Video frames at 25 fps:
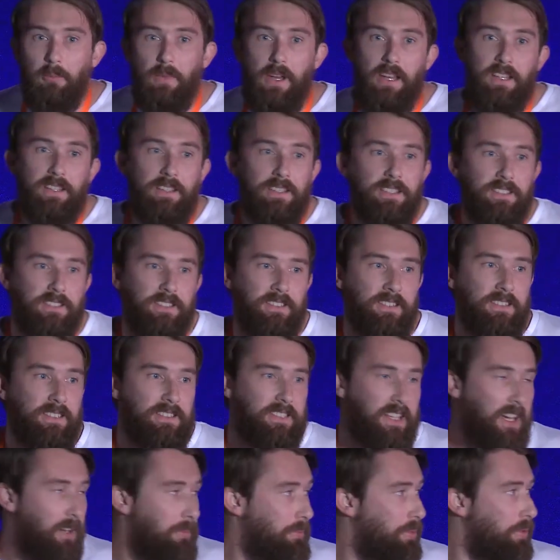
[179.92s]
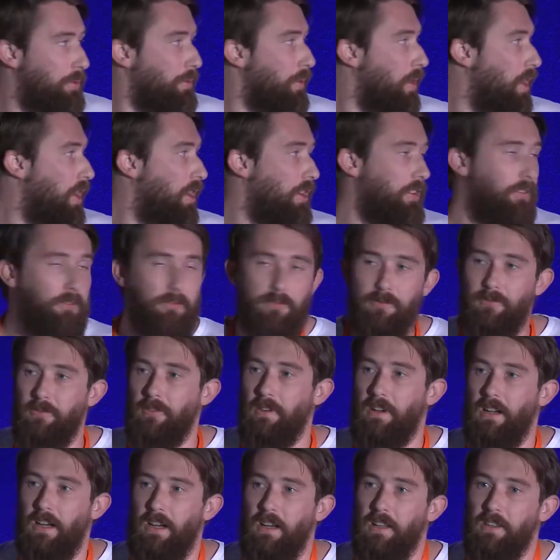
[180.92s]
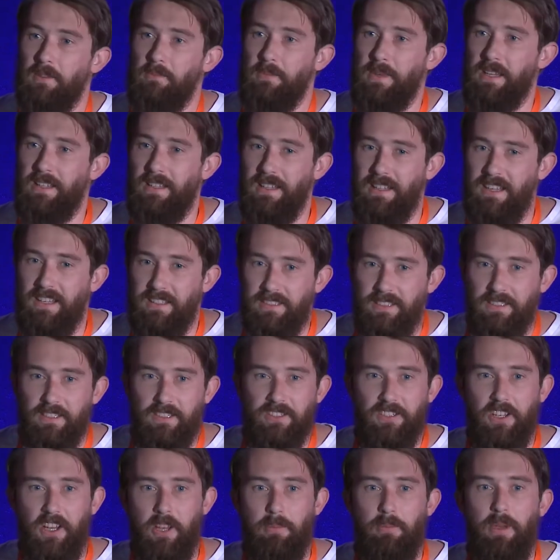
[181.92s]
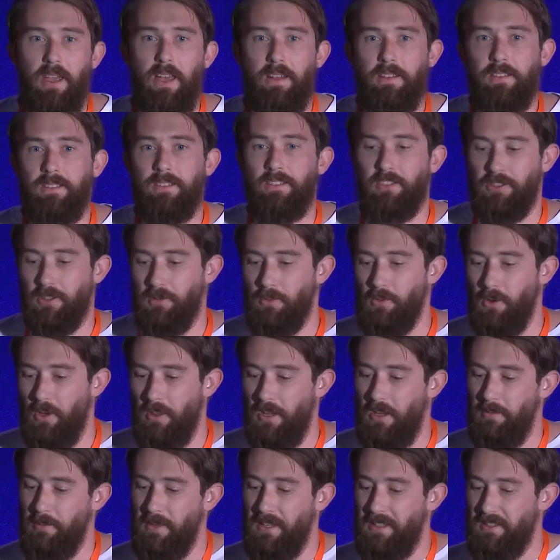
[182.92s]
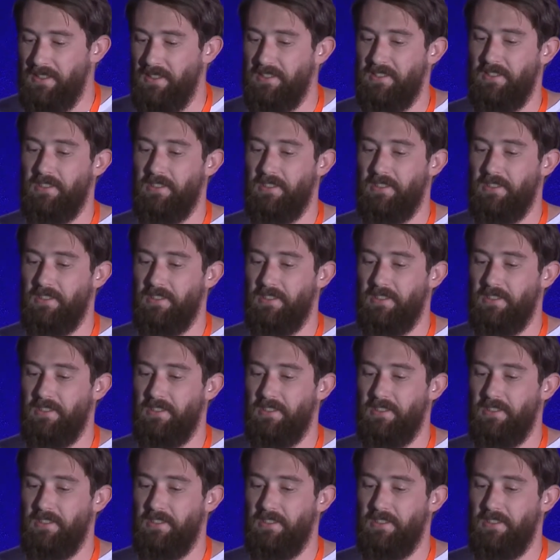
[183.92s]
It is an example of the mediator design pattern. So what that means is